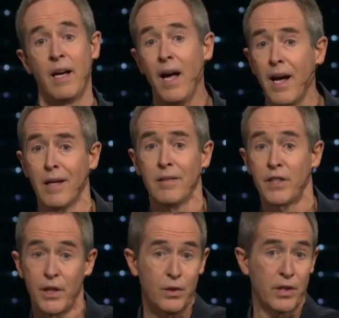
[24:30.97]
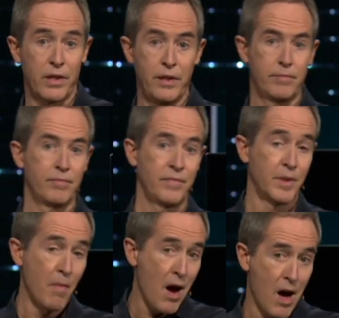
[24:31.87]
And it's usually
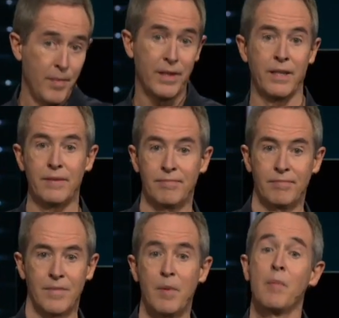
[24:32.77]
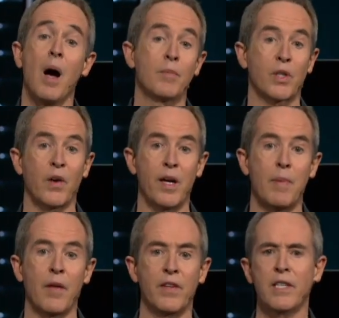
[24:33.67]
your mom, isn't it? I mean, moms are great
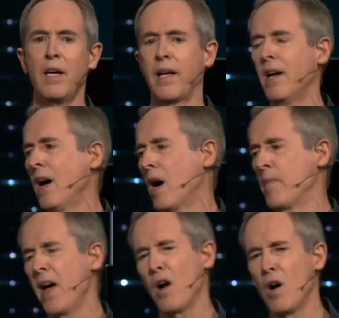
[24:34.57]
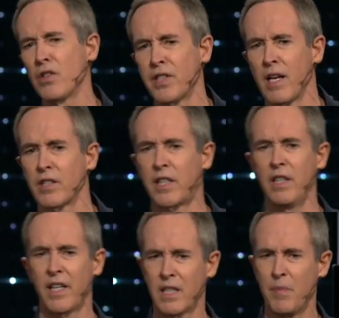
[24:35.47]
about this. Honey, that all sounds
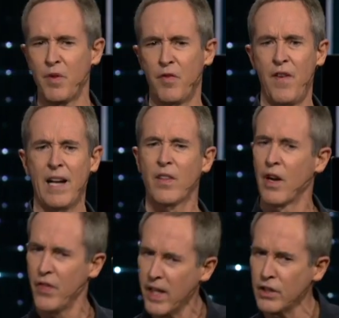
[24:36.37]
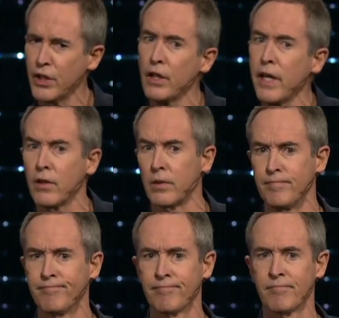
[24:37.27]
good except for the fact that I think it's illegal.
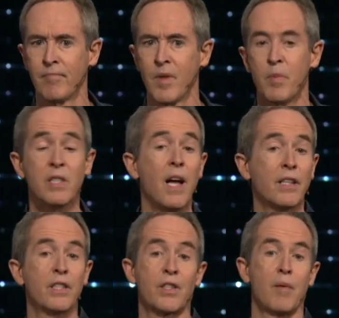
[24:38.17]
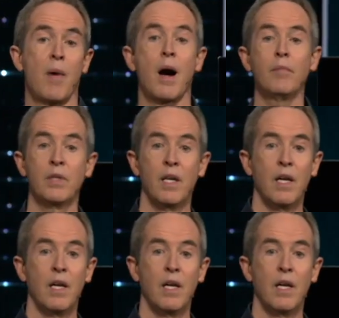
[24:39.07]
But it's not just our moms.